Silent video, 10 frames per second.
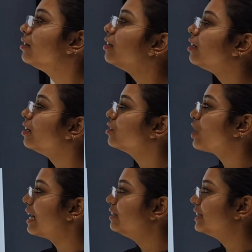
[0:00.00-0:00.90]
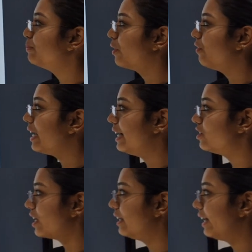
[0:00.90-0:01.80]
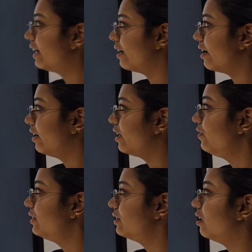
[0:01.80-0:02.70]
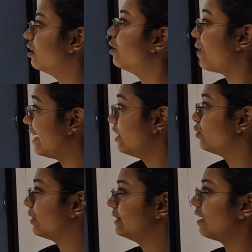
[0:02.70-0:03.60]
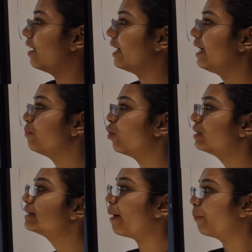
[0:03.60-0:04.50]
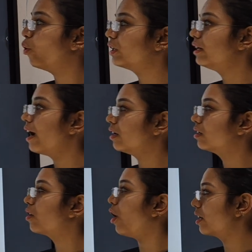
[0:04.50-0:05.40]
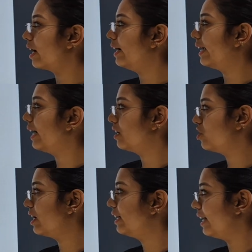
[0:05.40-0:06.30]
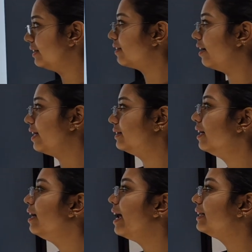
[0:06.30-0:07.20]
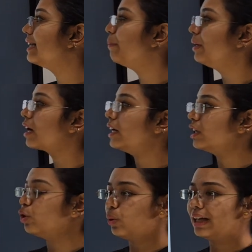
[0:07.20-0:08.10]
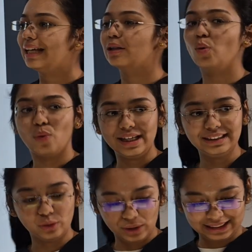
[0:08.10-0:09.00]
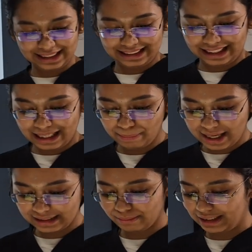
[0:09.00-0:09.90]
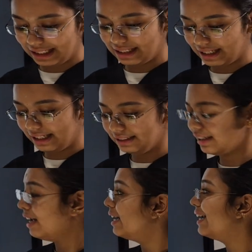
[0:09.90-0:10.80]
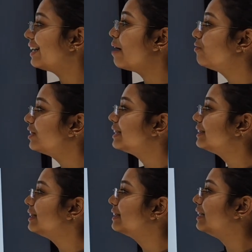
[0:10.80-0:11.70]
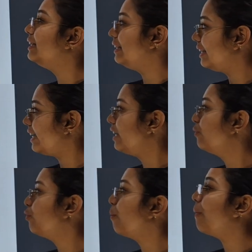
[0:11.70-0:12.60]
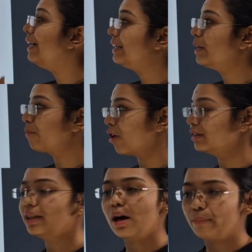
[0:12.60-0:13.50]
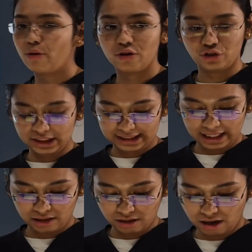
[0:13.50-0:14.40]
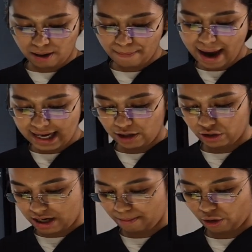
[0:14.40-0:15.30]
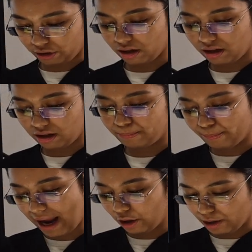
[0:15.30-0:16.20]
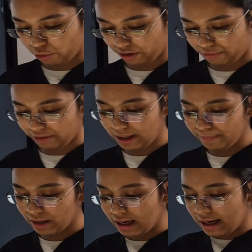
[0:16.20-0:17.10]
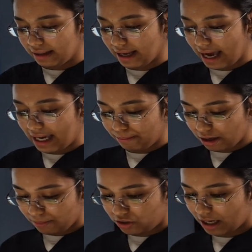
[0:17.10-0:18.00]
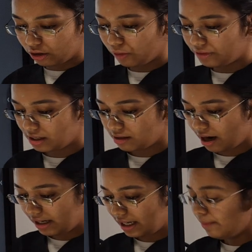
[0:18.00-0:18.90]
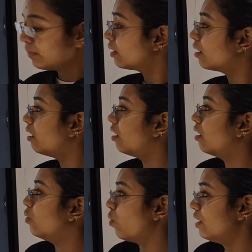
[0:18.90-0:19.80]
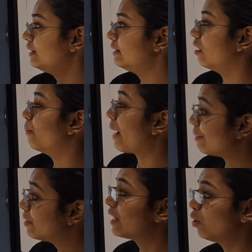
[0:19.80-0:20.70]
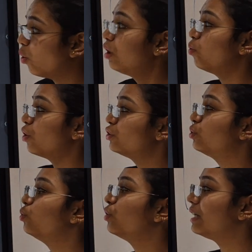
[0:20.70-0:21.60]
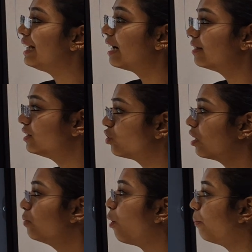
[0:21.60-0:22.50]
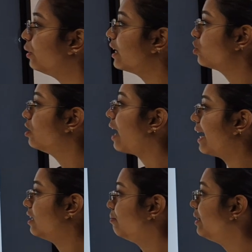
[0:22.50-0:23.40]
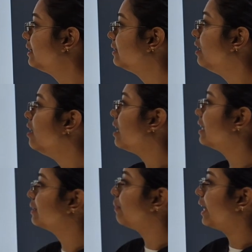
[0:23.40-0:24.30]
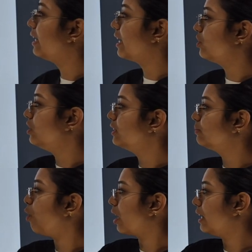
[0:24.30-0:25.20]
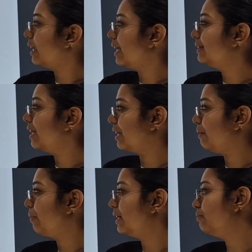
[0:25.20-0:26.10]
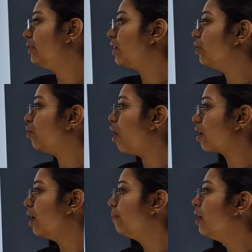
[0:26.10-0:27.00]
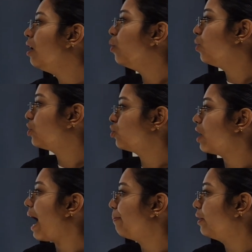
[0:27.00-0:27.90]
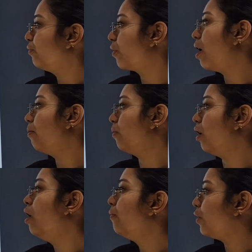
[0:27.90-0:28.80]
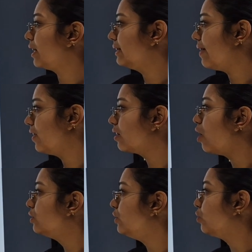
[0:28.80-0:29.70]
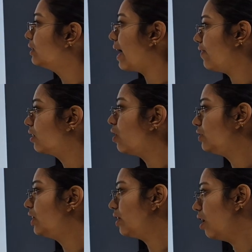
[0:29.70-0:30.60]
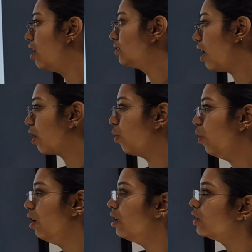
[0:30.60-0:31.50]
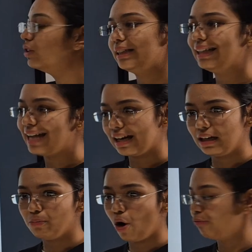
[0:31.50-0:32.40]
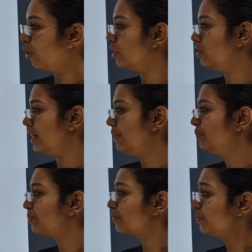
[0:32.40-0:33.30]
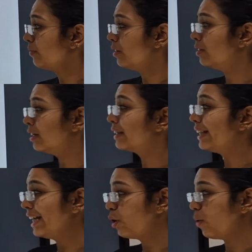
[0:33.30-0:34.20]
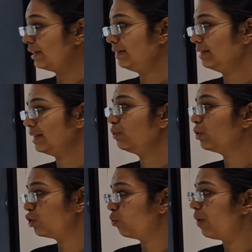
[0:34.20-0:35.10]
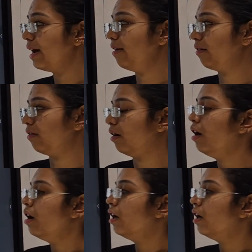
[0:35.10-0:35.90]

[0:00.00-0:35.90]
The challenges prevailing genetic relatives, the findings of this study both supported and contraindicated genetic studies. Example, continuity in the west versus replacement in the east. It emphasizes the need for multi-proxy approaches in paleodemography. The aim and objective of the study the primary goal was to reconstruct population dynamics, that is migrations, bottlenecks and replacement in Europe, which happened from 47,000 to 7,000 years ago using dental morphology. The key questions which were